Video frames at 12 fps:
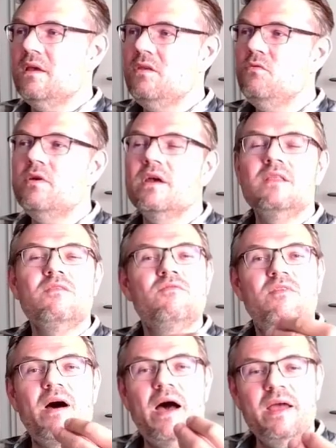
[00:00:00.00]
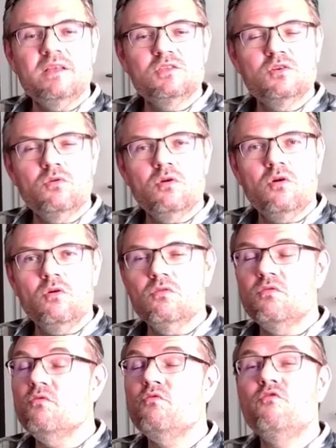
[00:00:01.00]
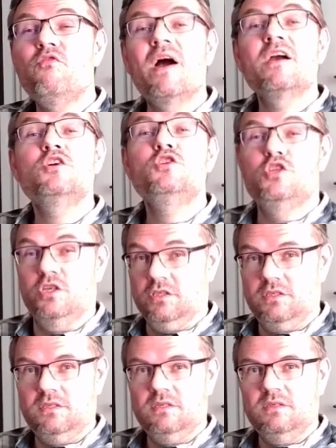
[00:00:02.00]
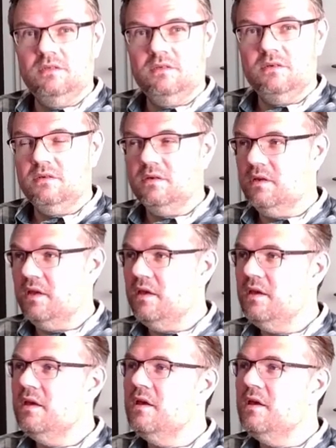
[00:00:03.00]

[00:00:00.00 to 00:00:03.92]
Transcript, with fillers: you can define so-called functions, okay?